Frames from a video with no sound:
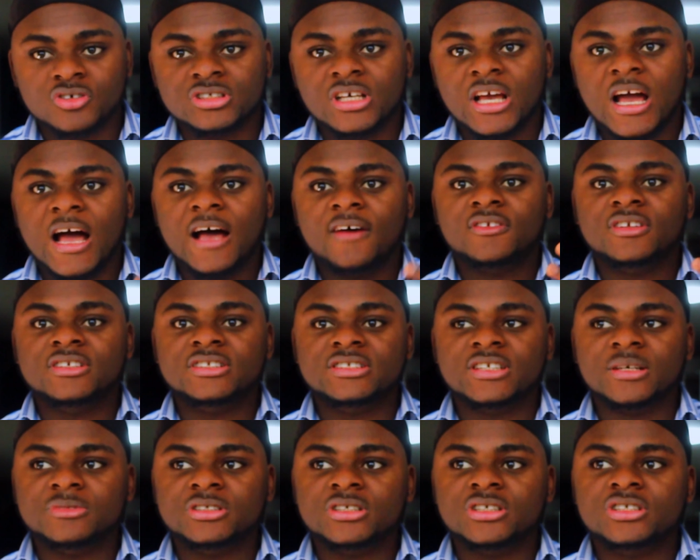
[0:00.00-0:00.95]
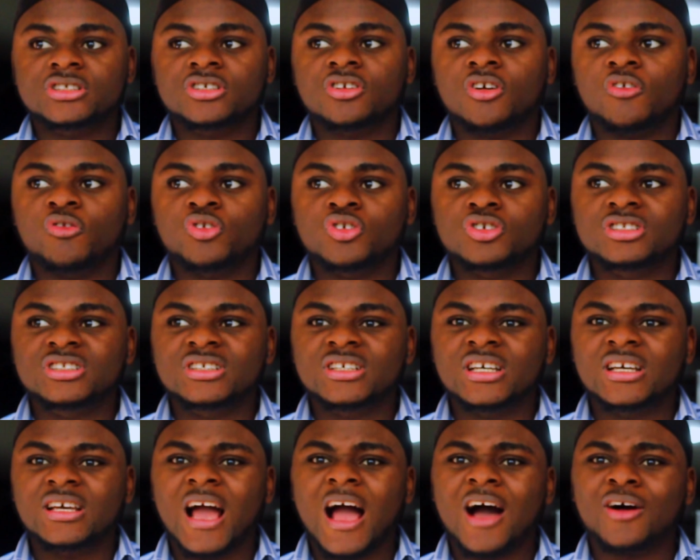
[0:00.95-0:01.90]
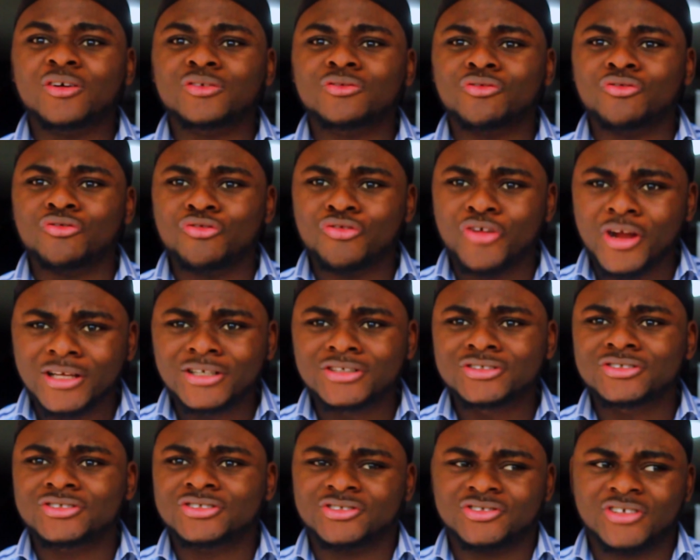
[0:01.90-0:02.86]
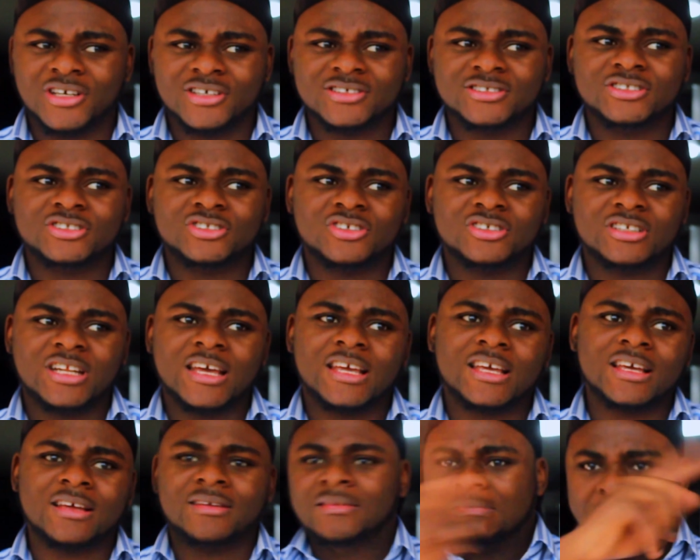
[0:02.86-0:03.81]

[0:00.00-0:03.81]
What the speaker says: they have this temptation of using outrageous transitions like